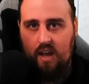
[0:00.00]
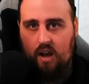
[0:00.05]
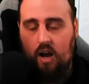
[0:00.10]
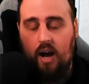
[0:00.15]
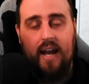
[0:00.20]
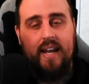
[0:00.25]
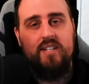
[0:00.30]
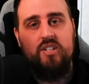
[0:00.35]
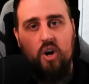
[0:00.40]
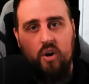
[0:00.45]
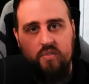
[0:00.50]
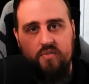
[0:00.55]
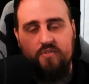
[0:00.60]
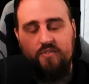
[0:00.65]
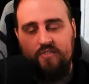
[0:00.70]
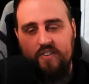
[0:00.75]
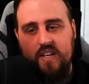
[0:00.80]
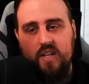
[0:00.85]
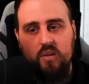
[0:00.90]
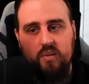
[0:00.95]
I don't
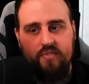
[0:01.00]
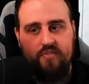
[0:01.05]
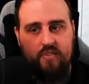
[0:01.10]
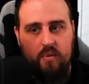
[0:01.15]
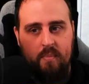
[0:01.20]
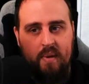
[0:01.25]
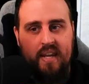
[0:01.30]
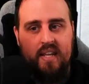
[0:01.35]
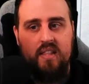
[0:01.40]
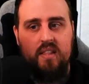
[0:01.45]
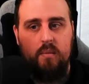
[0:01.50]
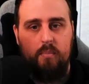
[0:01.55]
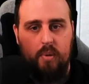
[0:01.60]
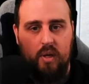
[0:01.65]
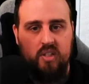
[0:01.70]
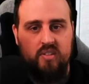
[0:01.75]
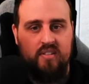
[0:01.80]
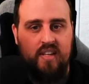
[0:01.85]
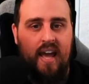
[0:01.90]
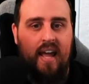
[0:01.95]
feel, for me, the
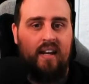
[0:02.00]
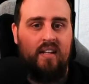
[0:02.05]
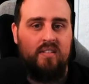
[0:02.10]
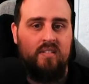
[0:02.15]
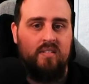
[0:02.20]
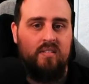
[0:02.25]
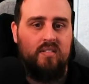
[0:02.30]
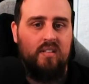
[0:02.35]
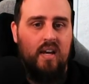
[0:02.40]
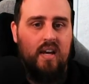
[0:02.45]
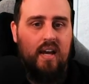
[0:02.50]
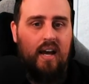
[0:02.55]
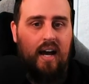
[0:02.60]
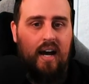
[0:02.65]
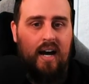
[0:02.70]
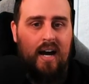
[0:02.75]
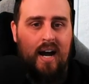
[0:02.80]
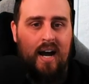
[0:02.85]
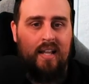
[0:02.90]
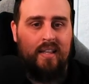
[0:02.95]
burst cannons,
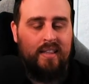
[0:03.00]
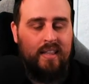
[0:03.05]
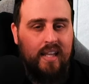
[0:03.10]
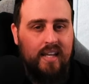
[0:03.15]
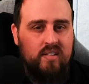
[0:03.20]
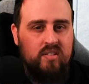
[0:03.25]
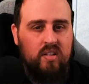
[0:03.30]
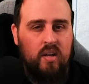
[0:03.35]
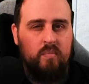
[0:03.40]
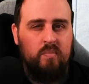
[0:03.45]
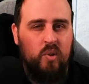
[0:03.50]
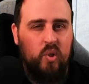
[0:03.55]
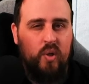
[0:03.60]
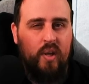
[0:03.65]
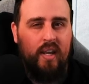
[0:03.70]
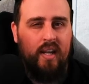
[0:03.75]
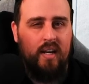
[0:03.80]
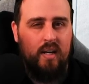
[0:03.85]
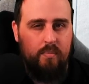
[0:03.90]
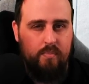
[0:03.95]
unless I'm
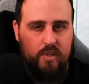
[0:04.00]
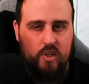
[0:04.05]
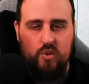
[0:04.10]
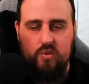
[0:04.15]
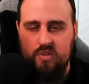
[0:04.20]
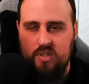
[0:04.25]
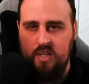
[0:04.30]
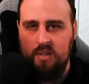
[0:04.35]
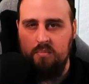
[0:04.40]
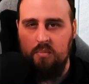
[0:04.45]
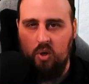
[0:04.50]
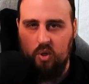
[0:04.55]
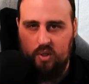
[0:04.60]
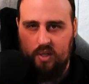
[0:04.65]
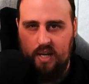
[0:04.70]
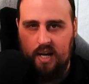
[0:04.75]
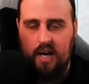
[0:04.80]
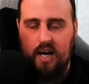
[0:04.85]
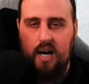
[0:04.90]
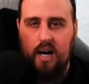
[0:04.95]
looking at abusing
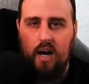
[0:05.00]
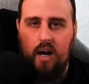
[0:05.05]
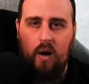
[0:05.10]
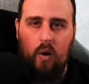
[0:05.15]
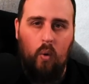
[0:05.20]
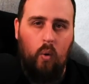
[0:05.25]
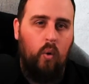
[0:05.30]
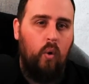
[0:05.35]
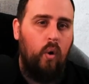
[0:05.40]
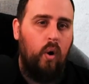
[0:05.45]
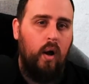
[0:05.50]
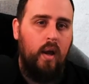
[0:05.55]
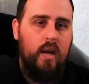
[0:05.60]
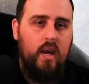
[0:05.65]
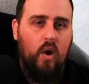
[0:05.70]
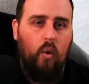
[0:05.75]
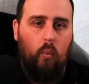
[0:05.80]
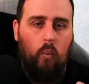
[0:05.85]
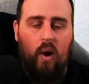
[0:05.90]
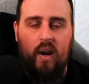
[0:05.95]
Montcar or
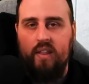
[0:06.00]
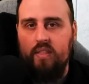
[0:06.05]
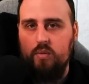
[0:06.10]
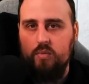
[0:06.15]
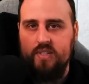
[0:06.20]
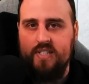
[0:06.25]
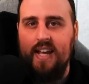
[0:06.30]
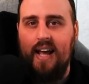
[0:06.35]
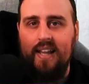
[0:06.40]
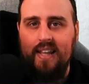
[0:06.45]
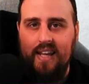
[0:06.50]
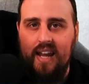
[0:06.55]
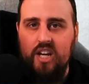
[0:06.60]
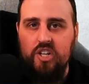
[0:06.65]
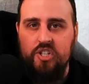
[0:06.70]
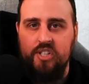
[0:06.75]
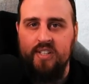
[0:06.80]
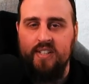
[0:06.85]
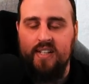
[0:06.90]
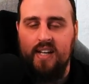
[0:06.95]
one of the
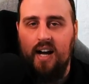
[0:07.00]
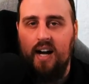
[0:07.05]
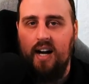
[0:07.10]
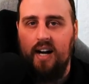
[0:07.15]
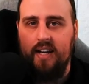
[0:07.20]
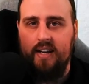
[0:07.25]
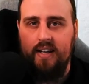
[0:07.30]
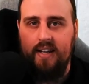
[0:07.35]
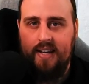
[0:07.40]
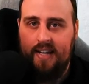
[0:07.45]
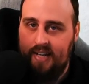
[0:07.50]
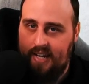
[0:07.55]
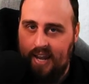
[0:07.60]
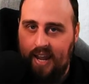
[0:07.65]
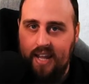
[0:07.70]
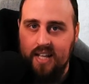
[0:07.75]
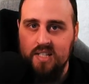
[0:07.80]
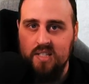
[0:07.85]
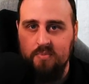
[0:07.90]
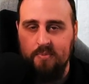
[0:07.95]
Retaliation Carter
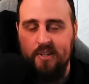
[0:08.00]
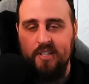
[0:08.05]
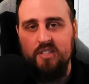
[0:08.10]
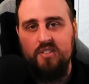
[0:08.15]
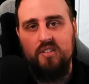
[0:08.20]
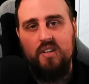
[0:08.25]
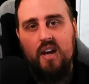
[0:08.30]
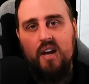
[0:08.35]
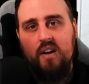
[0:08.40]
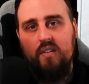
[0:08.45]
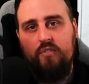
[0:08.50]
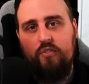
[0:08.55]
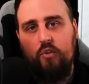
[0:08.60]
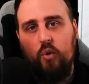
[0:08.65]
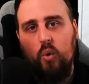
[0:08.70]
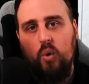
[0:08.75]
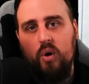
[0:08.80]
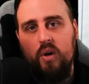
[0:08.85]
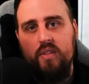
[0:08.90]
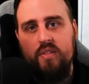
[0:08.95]
enhancements
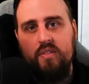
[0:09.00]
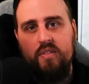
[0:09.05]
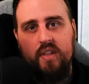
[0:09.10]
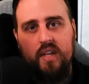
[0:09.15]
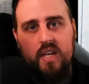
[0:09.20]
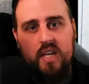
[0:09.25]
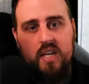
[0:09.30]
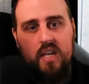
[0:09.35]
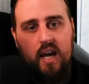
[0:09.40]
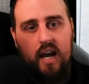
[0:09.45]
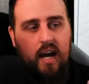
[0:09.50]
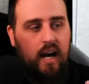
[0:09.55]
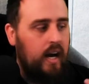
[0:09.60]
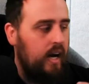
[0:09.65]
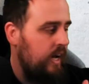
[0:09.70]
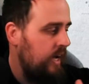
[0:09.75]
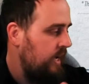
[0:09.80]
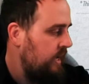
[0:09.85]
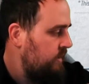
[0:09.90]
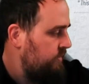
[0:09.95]
for the,
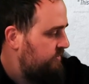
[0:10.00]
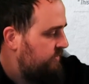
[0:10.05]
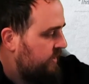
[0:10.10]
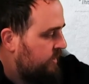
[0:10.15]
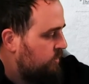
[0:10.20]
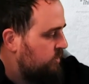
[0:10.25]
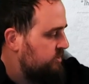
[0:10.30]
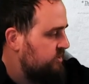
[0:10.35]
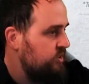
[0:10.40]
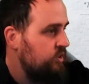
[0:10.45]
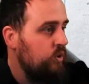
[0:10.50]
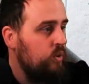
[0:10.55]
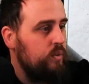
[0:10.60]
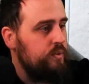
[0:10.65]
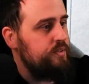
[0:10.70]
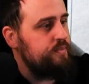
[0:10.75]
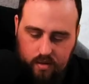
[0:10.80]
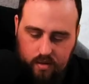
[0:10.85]
what's it called?